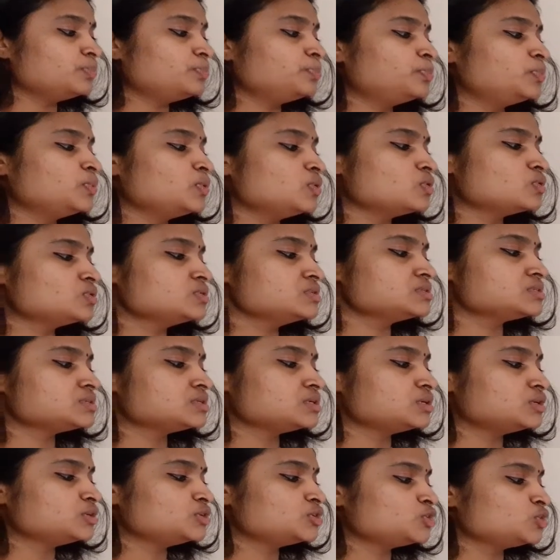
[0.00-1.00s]
poles
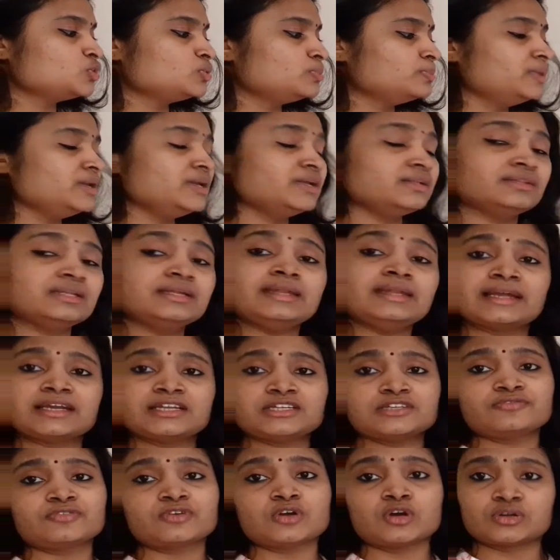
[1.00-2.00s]
should be in the
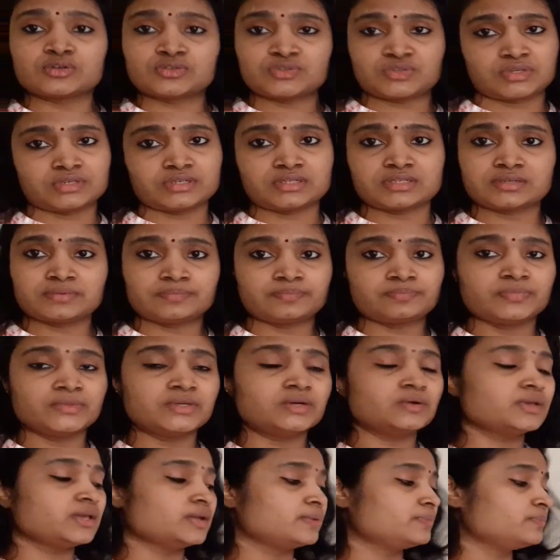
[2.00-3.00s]
negative quadrant.
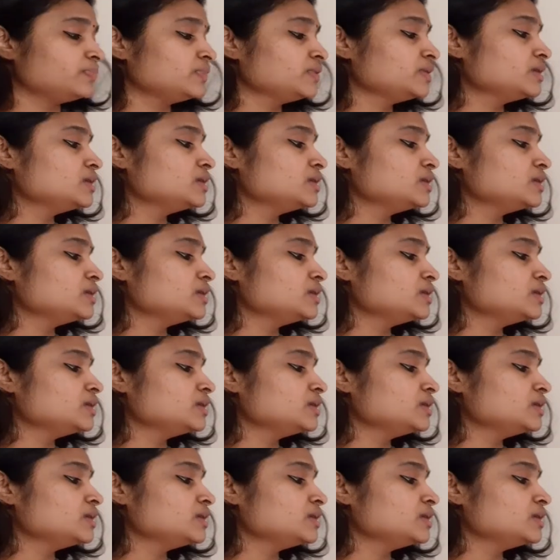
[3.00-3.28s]
Okay.